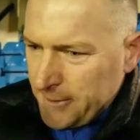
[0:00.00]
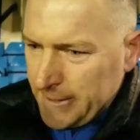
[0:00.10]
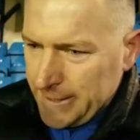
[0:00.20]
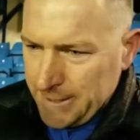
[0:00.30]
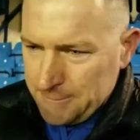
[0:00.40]

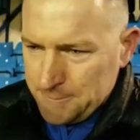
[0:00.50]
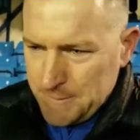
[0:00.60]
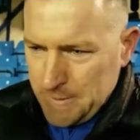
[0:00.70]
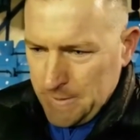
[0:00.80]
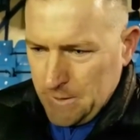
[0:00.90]

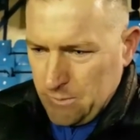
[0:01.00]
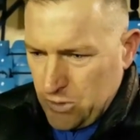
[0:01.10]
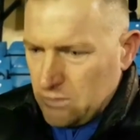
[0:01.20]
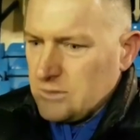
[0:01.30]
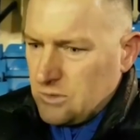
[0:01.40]

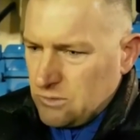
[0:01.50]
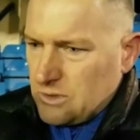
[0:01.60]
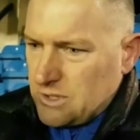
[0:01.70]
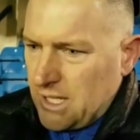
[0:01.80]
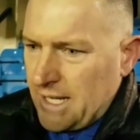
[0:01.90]
But
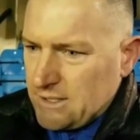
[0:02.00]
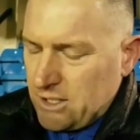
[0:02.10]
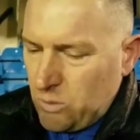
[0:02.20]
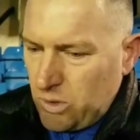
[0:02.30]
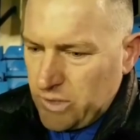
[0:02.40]
delighted to
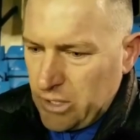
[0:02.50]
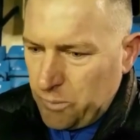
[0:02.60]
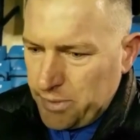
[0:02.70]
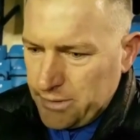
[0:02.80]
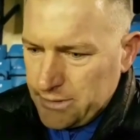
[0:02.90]
go 1-0 up
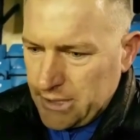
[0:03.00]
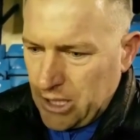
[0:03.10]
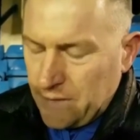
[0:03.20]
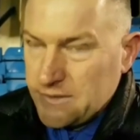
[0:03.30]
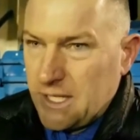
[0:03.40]

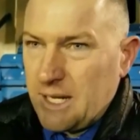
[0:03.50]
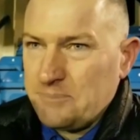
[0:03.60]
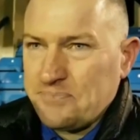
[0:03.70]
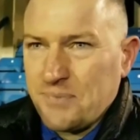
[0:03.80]
half time.